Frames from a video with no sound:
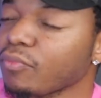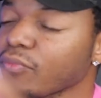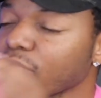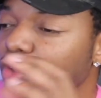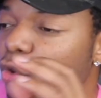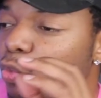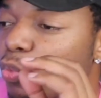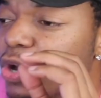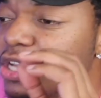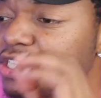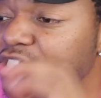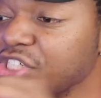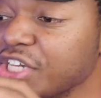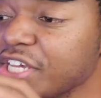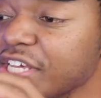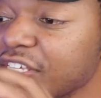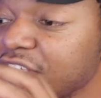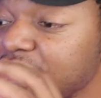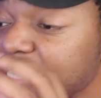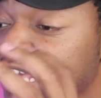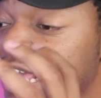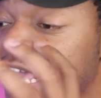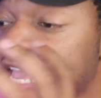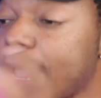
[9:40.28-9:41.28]
which
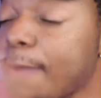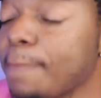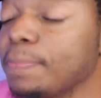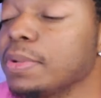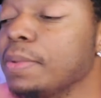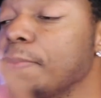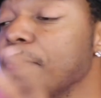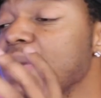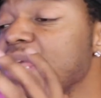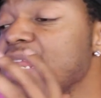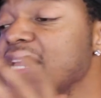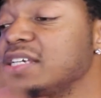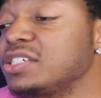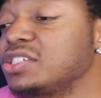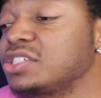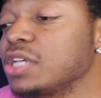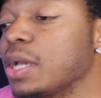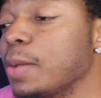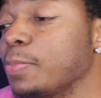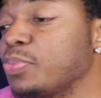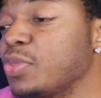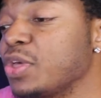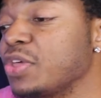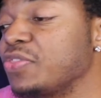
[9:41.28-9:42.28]
is implementing
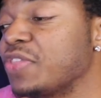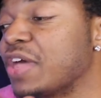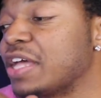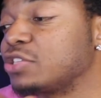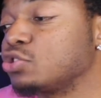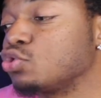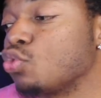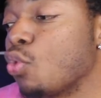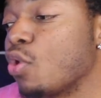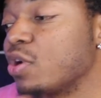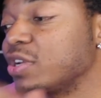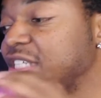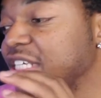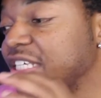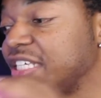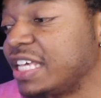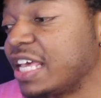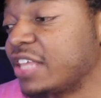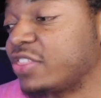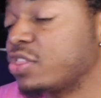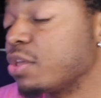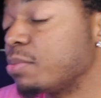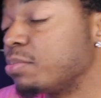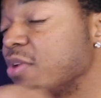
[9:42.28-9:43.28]
something that's going to
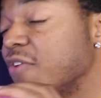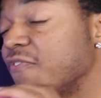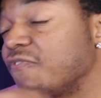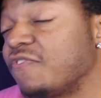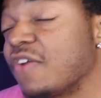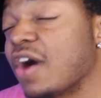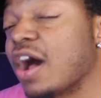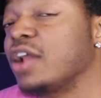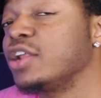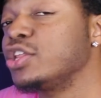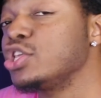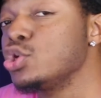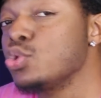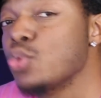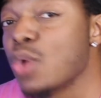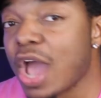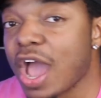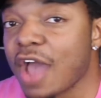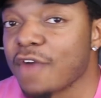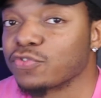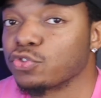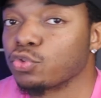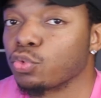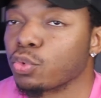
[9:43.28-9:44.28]
get them to follow you
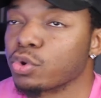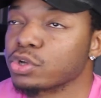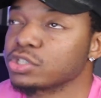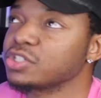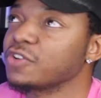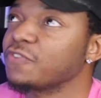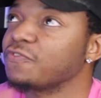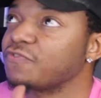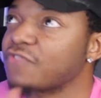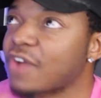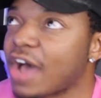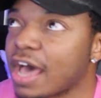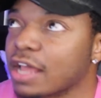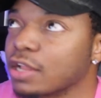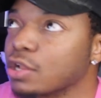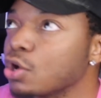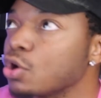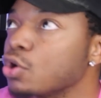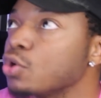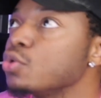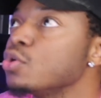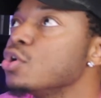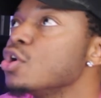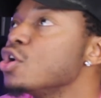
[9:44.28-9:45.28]
afterwards.
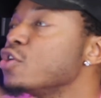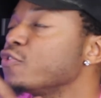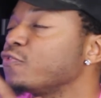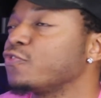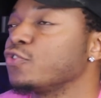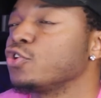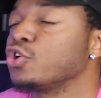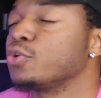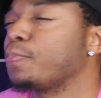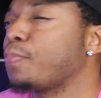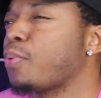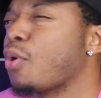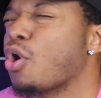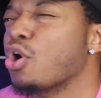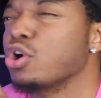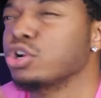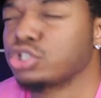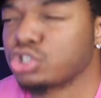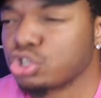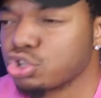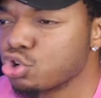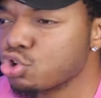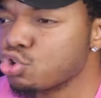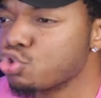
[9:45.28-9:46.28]
Follow for
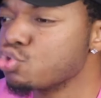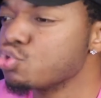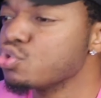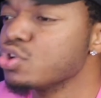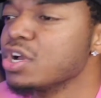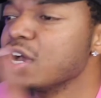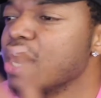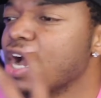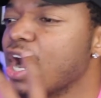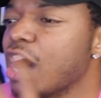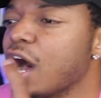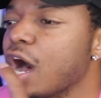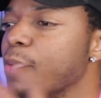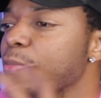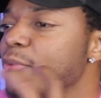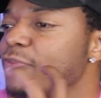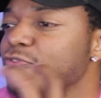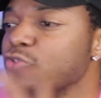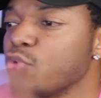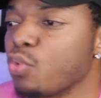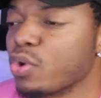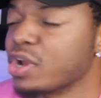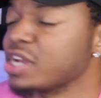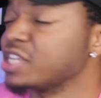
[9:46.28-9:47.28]
part 2. If
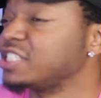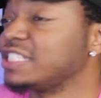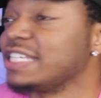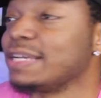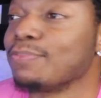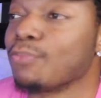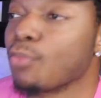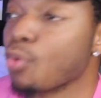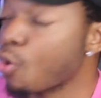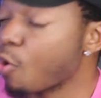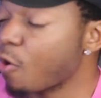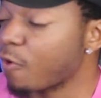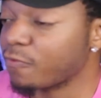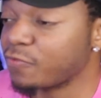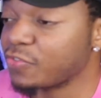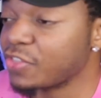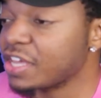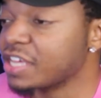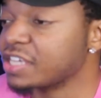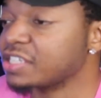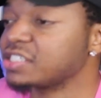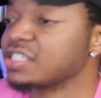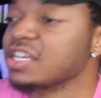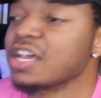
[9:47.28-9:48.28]
you want to see more of
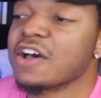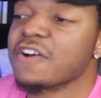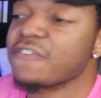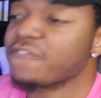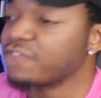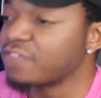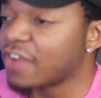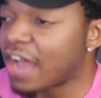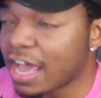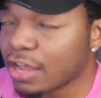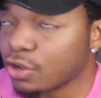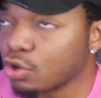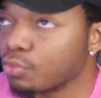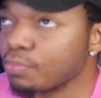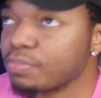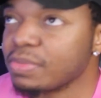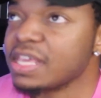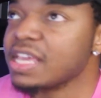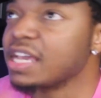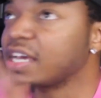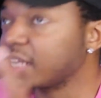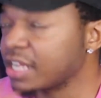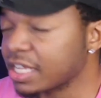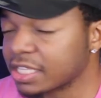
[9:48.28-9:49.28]
this, follow
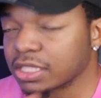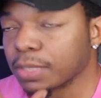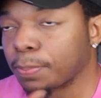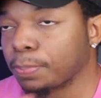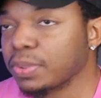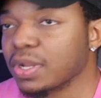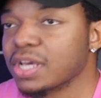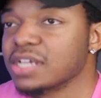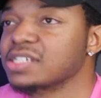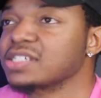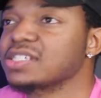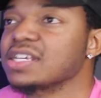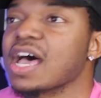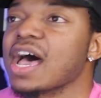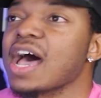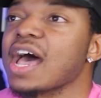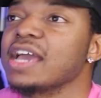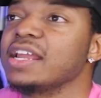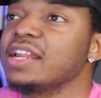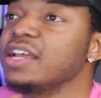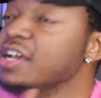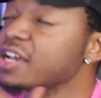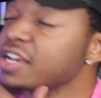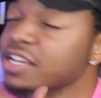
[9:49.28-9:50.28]
me, click the plus sign,